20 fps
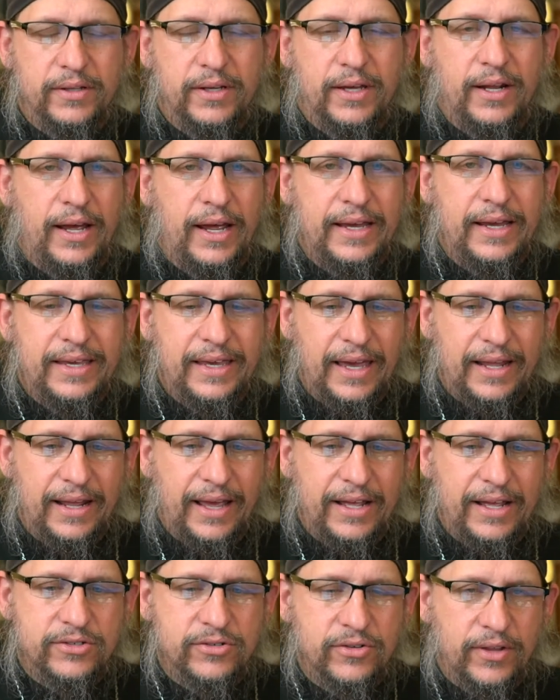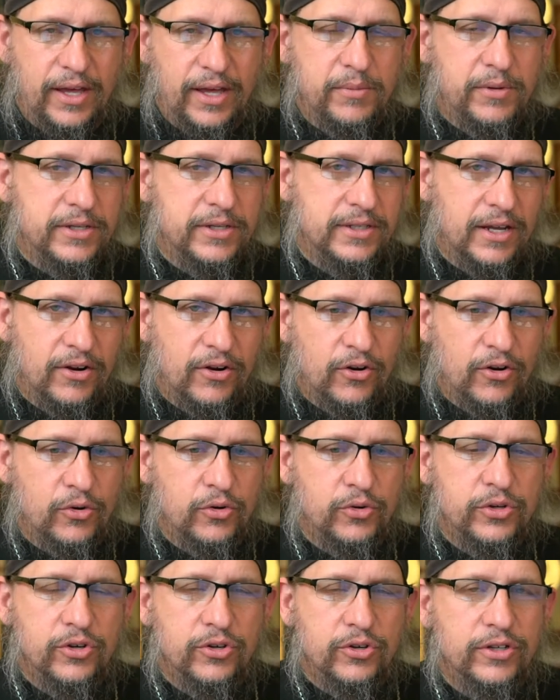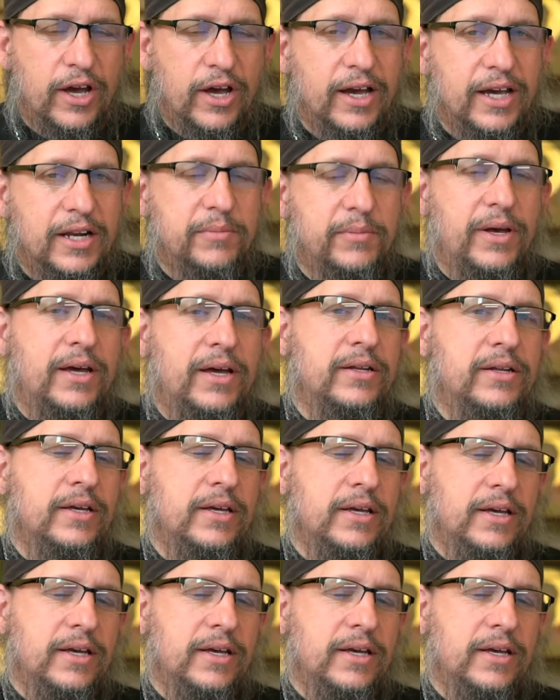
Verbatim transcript: And I can't answer that because I don't know who you're talking about